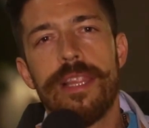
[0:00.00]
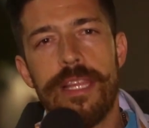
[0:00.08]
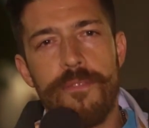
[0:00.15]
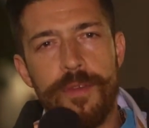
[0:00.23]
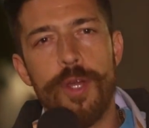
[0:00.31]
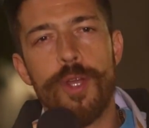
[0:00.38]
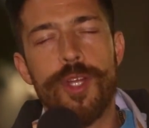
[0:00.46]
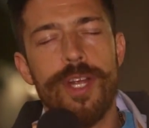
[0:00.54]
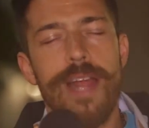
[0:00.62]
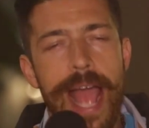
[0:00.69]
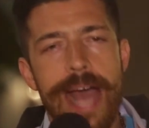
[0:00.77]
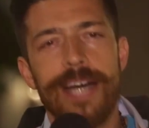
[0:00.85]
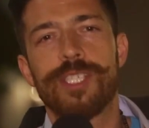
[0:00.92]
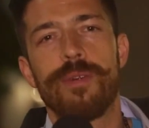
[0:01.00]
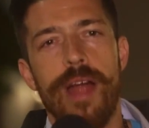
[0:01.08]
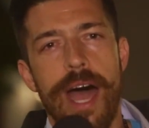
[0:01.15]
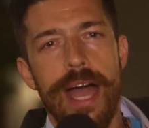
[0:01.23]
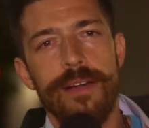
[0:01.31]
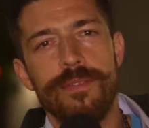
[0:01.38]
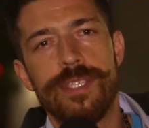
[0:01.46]
The future has
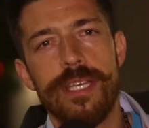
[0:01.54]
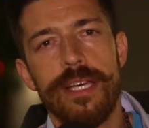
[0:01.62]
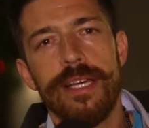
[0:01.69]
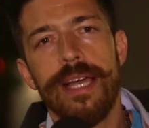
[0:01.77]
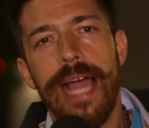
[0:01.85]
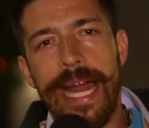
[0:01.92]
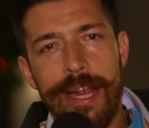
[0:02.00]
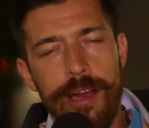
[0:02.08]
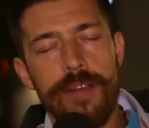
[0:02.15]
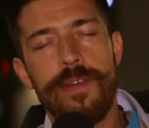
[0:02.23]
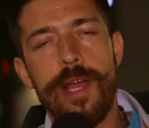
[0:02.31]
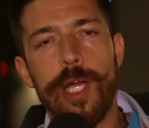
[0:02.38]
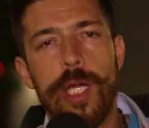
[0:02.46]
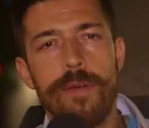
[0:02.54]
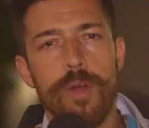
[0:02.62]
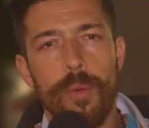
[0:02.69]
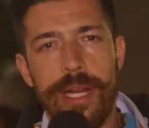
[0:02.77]
arrived. And here in Vancouver,